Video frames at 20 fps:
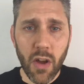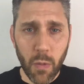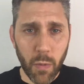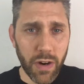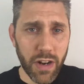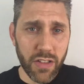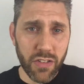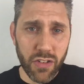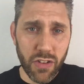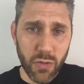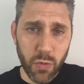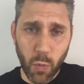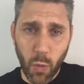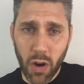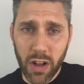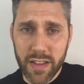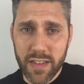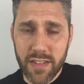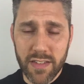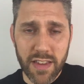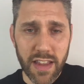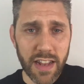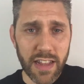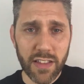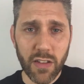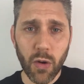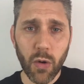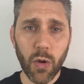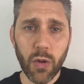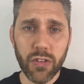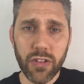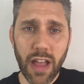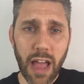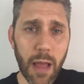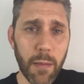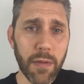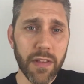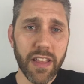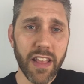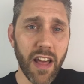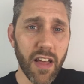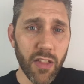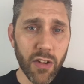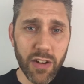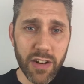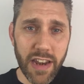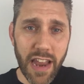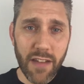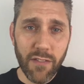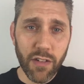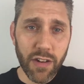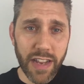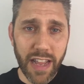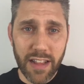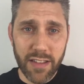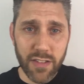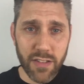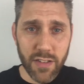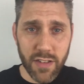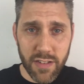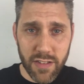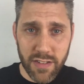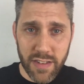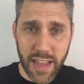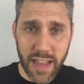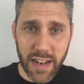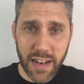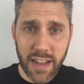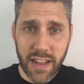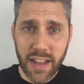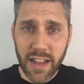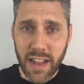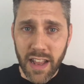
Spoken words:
When it's just one sitting the whole time and the other never gets to sit,